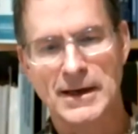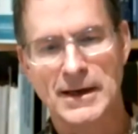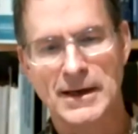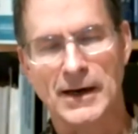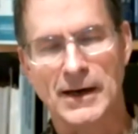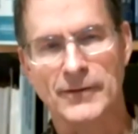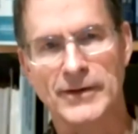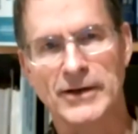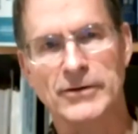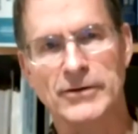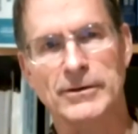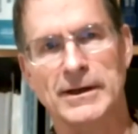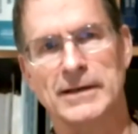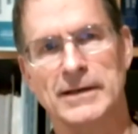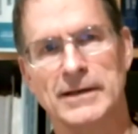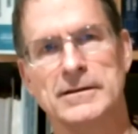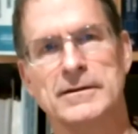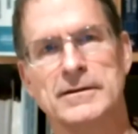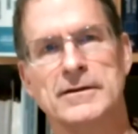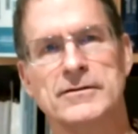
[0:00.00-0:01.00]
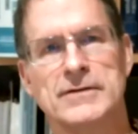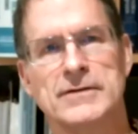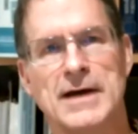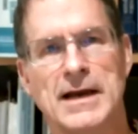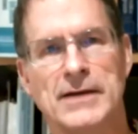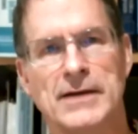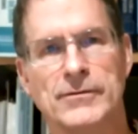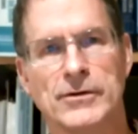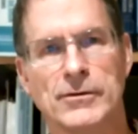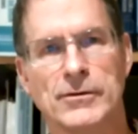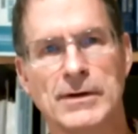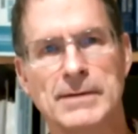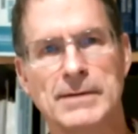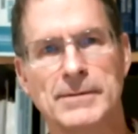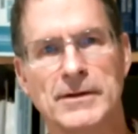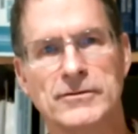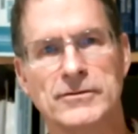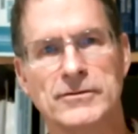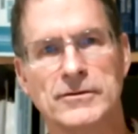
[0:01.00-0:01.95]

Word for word: of entering into these kind of agreements.